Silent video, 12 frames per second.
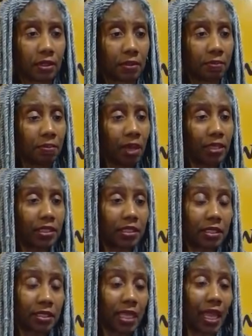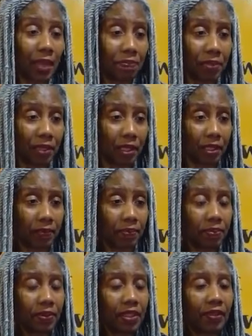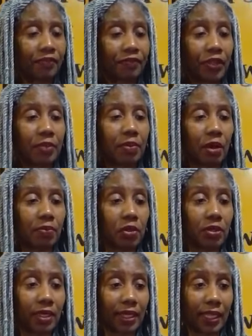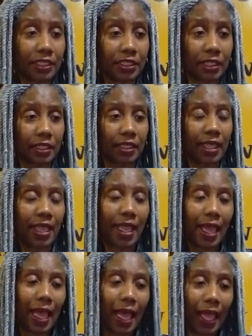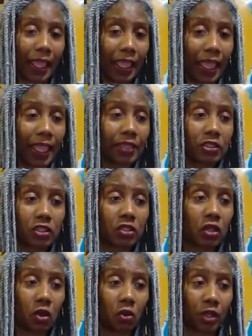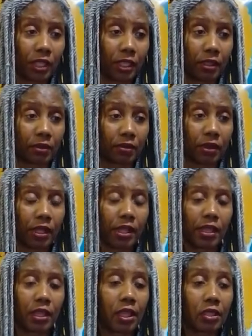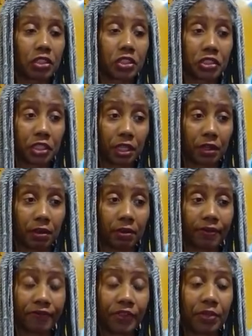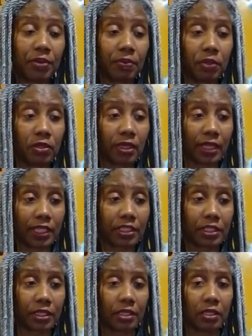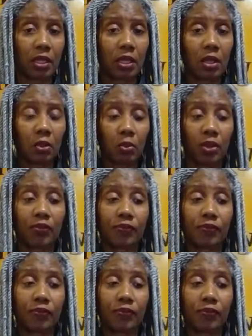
Monday's topic, female mutilation, I had to go here and share female mutilation with